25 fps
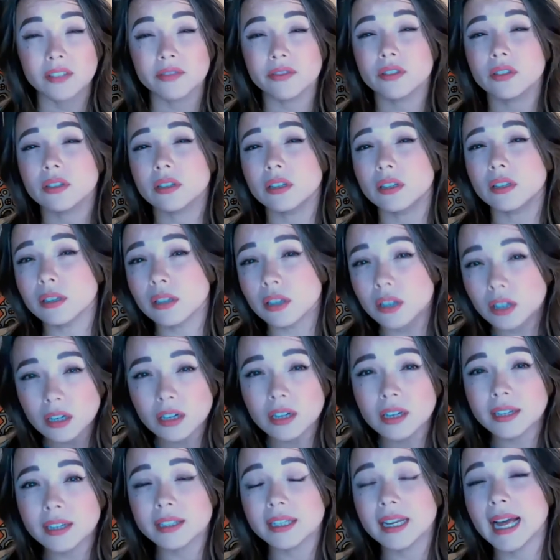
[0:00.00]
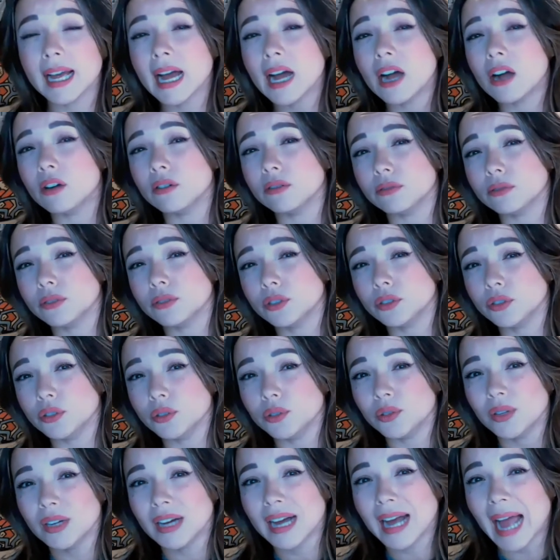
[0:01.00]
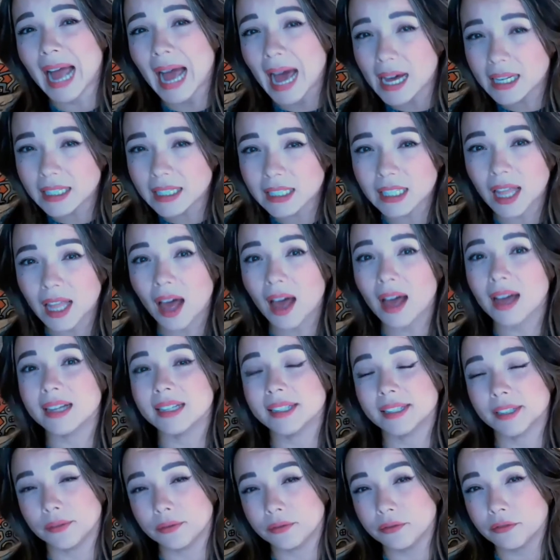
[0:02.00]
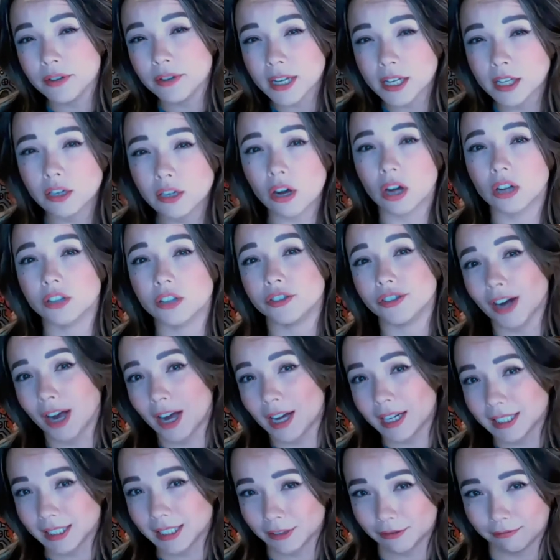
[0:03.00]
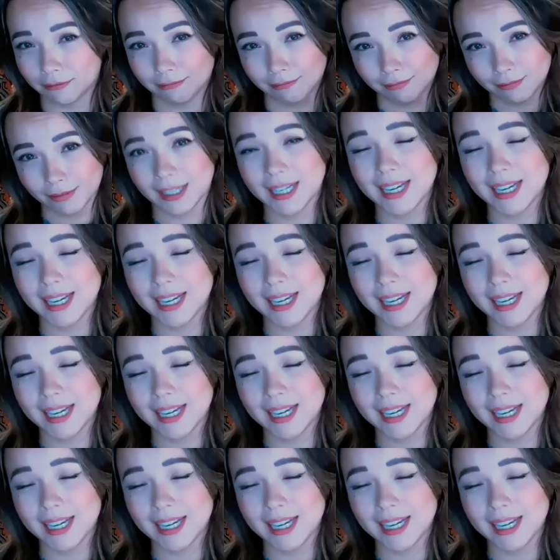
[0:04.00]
you're going to learn how to analyze and read contracts and